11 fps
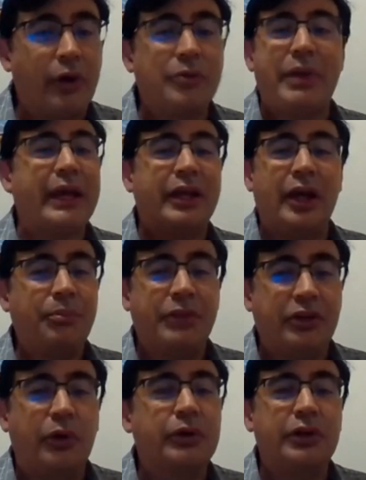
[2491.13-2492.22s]
back up the
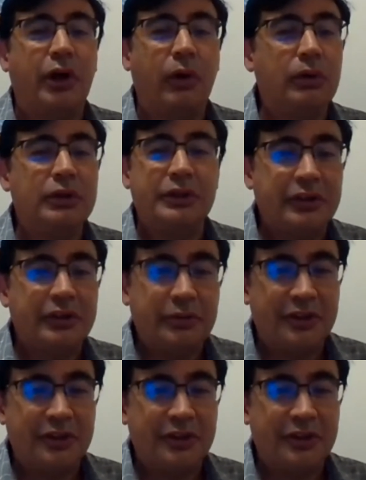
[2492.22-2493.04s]
donut hole in the